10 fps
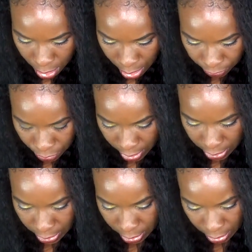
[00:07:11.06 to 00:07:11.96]
I'm trying
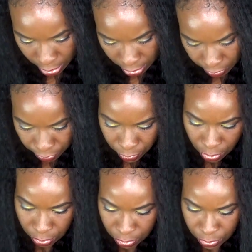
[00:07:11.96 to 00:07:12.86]
to,
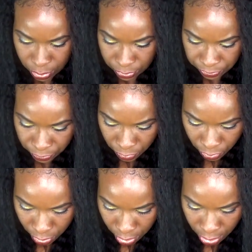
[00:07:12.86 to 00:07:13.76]
oh Lord.
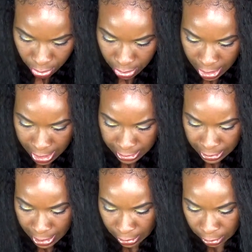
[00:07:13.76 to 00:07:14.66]
And it has
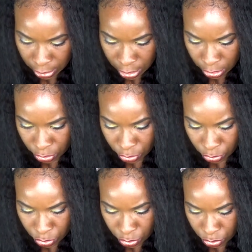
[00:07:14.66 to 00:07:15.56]
a
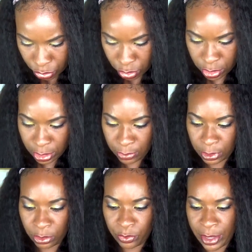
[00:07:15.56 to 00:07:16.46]
little, some
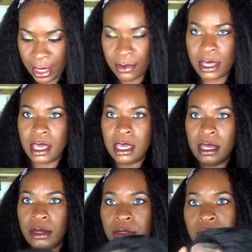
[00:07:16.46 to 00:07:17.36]
little baby
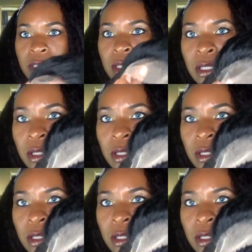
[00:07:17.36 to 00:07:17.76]
hairs